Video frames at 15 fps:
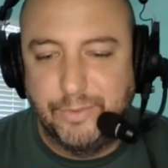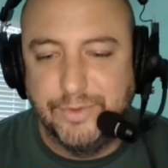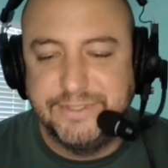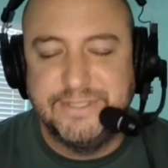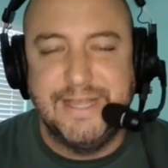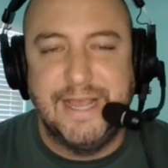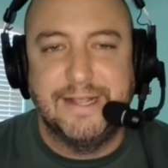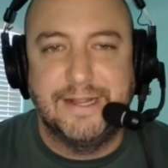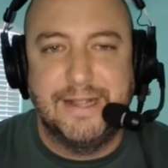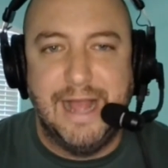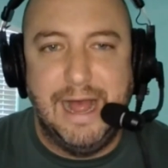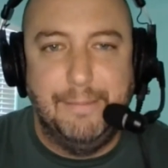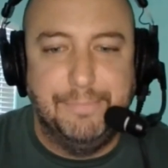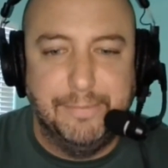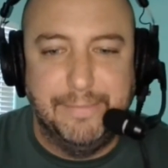What's that
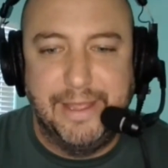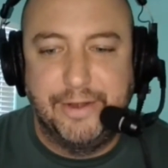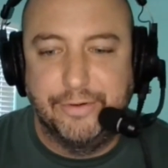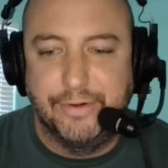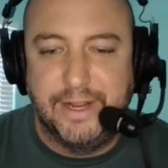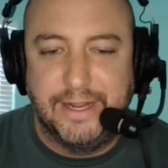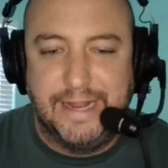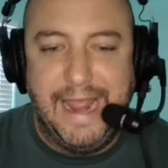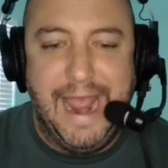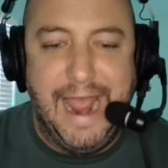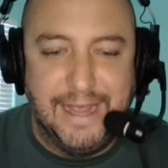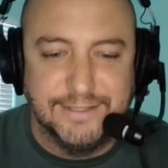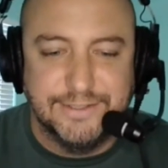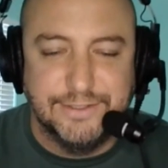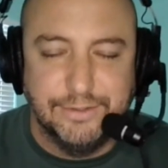complementary
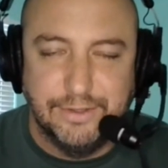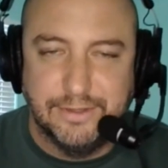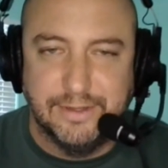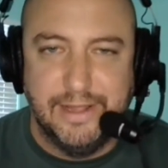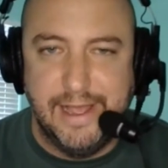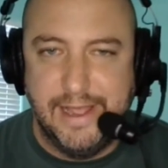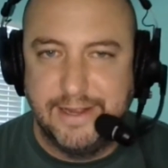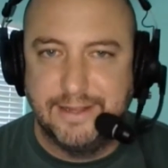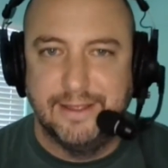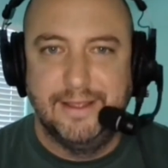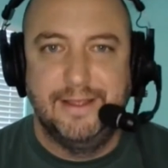cast look like?